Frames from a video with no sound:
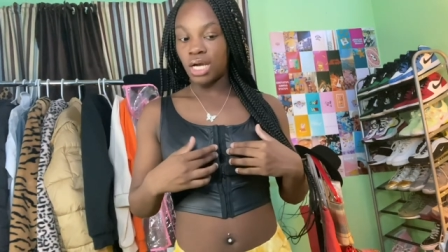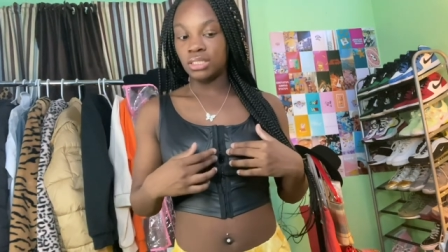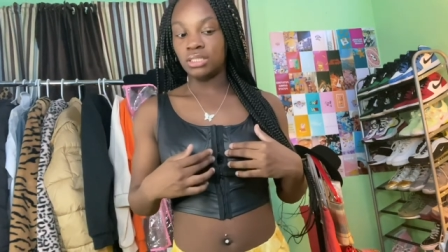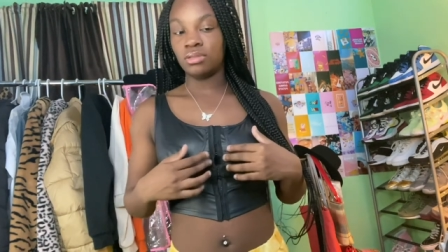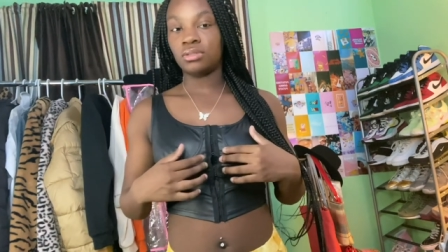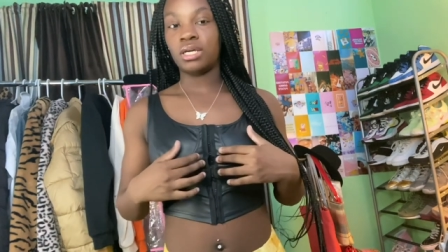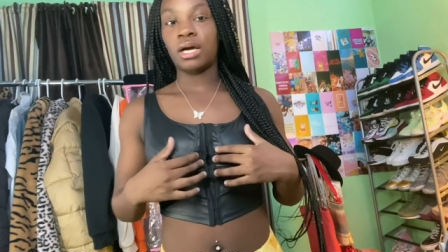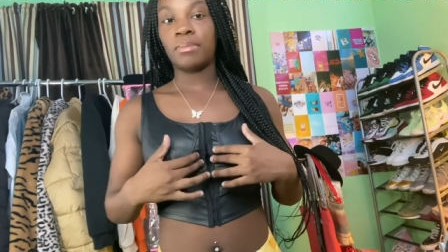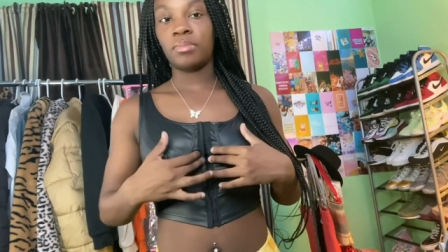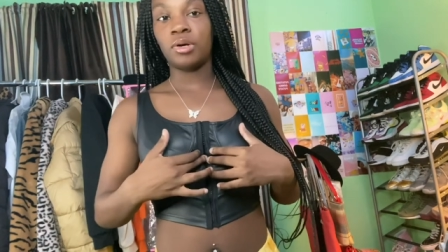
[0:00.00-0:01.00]
just don't think
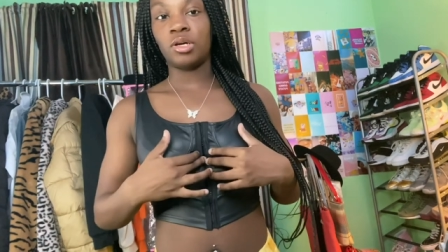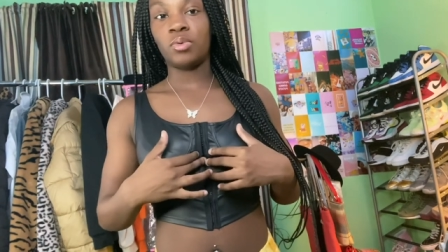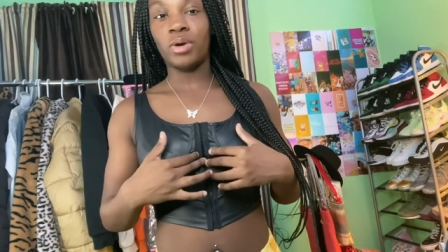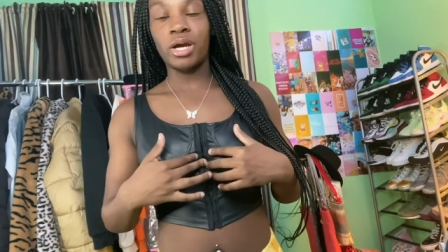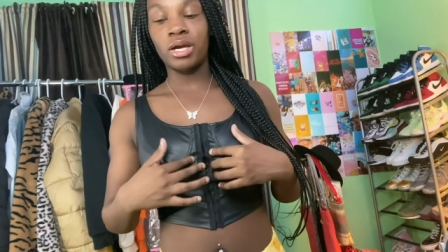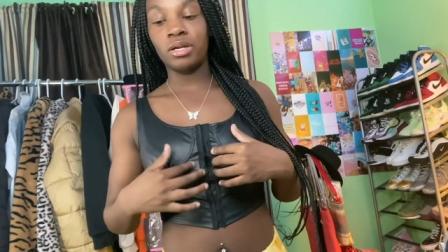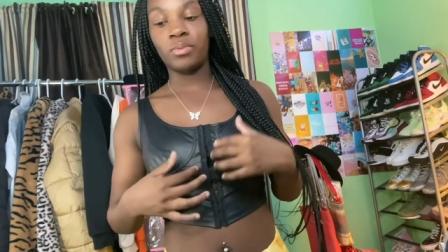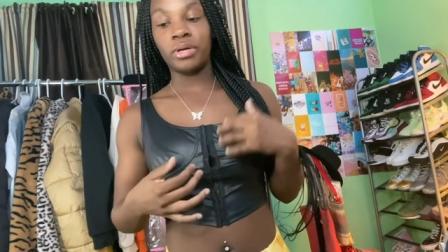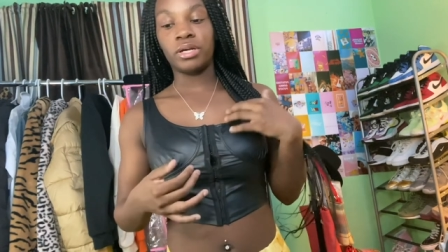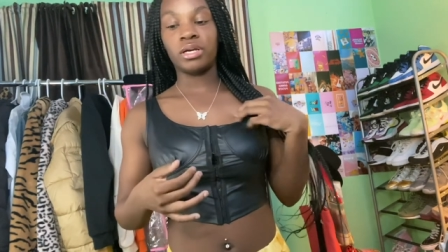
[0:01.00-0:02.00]
I'm gonna wear it in the
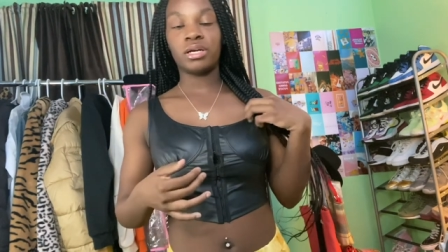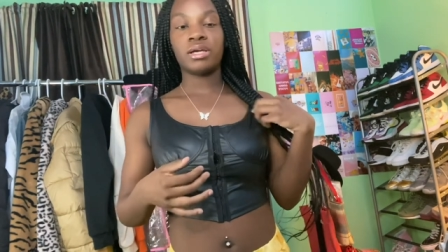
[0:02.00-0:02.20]
winter.